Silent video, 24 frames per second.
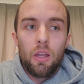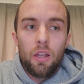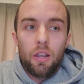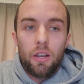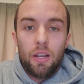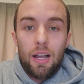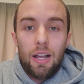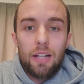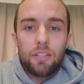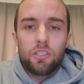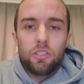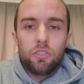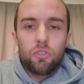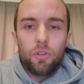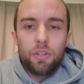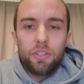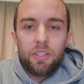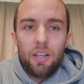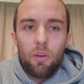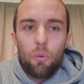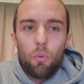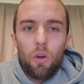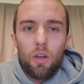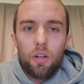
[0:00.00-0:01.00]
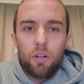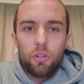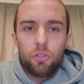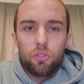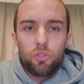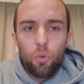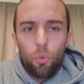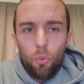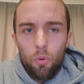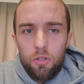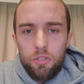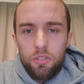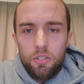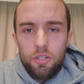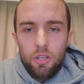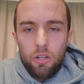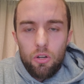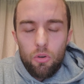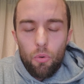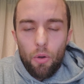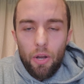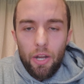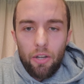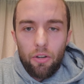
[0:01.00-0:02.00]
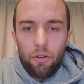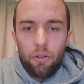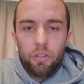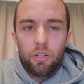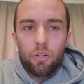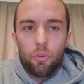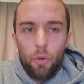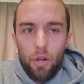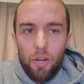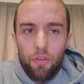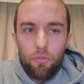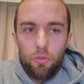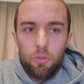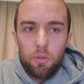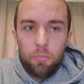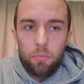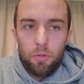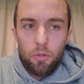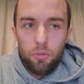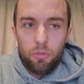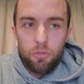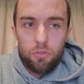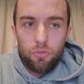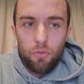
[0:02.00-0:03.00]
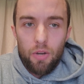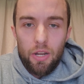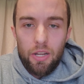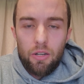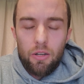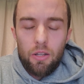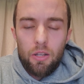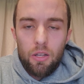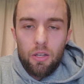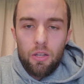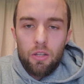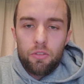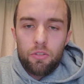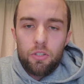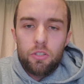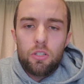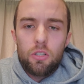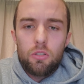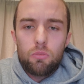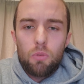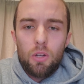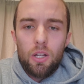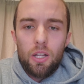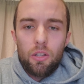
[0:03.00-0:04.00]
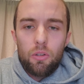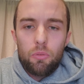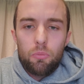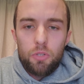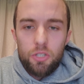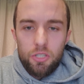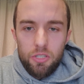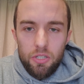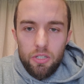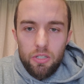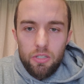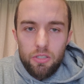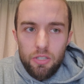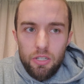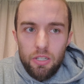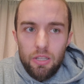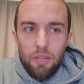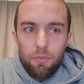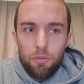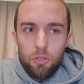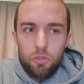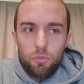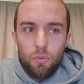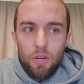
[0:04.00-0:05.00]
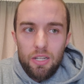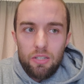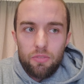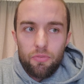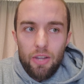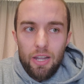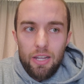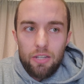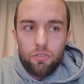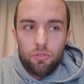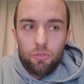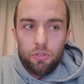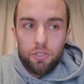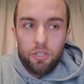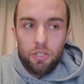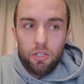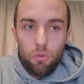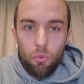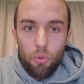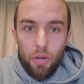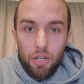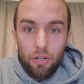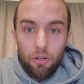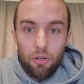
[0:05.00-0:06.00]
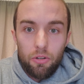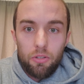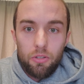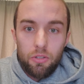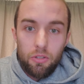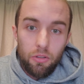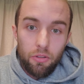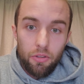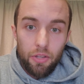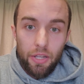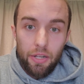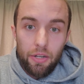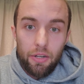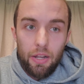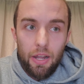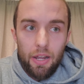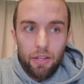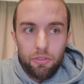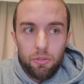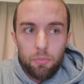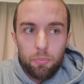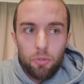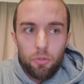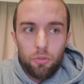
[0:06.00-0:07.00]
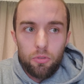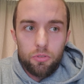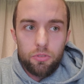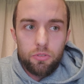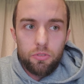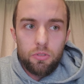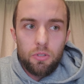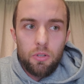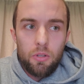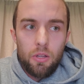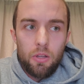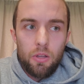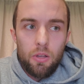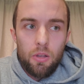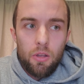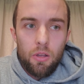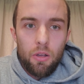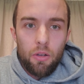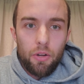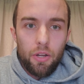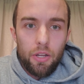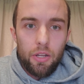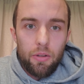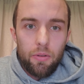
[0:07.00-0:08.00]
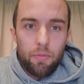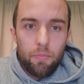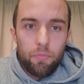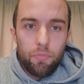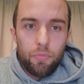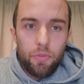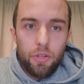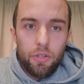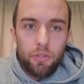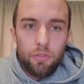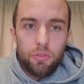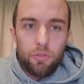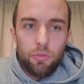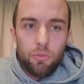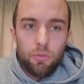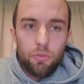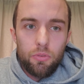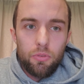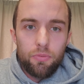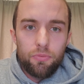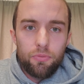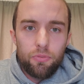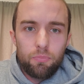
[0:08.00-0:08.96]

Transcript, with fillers: concentrate that water towards the equator and away from the poles, right? This is why we see sea levels rise faster at the equator than at the poles. Okay, so the